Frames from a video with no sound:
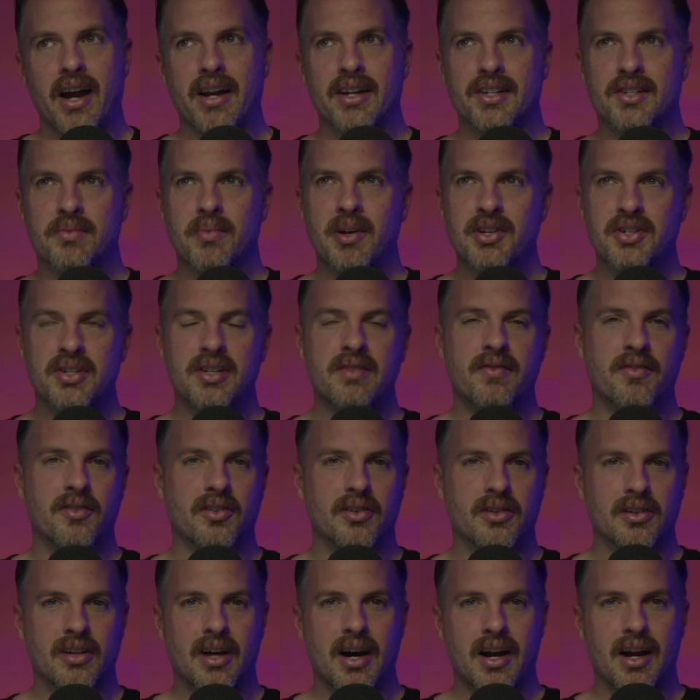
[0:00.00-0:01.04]
especially for a
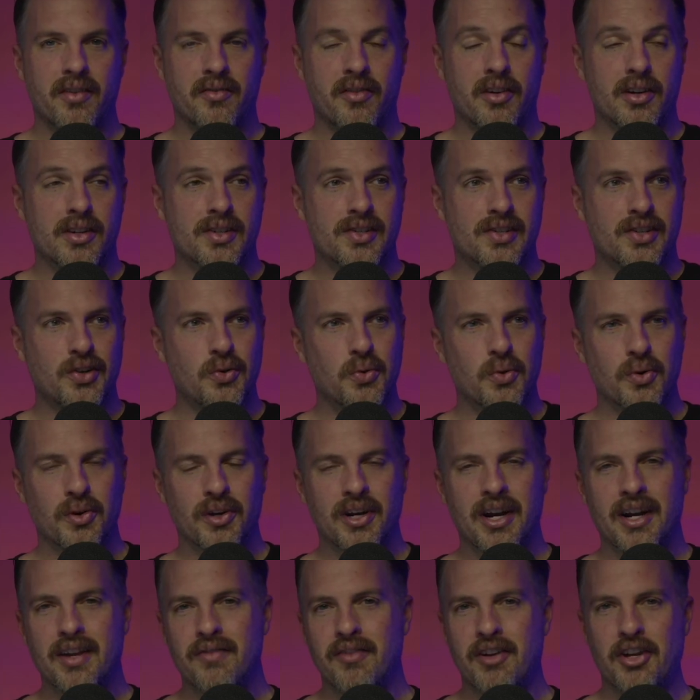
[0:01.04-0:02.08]
lot of us who were
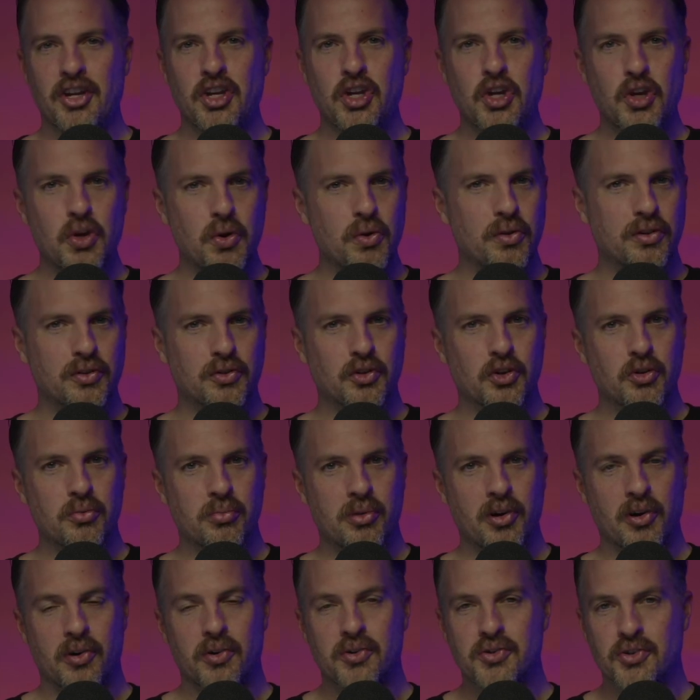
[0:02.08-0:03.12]
kind of in youth group
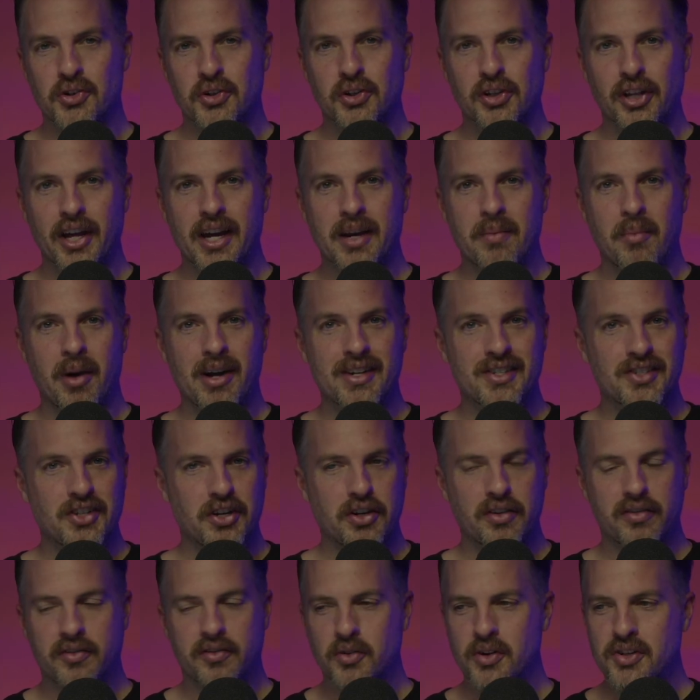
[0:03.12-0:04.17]
culture like myself,
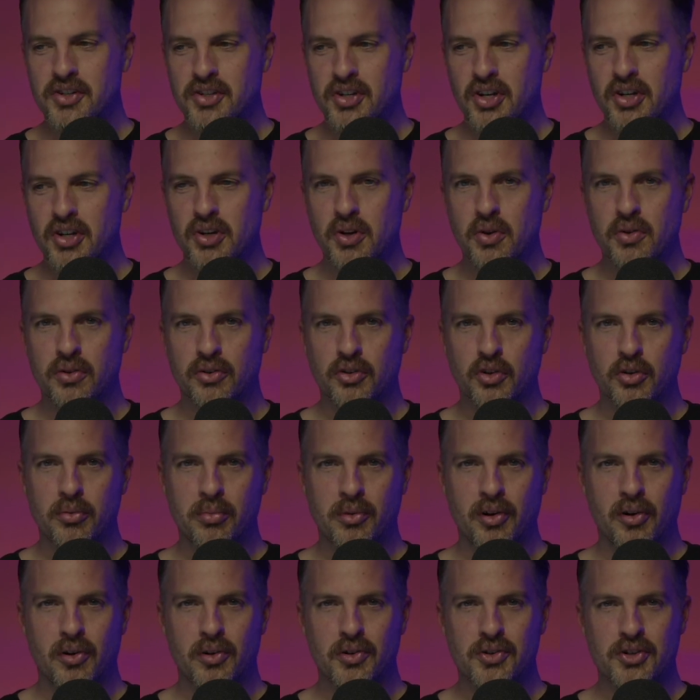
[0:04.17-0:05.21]
Christian youth group
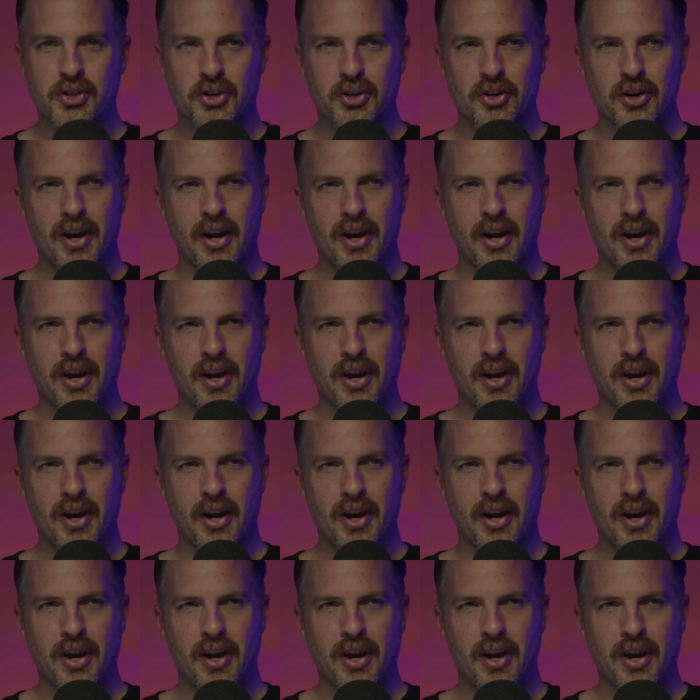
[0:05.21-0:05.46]
culture.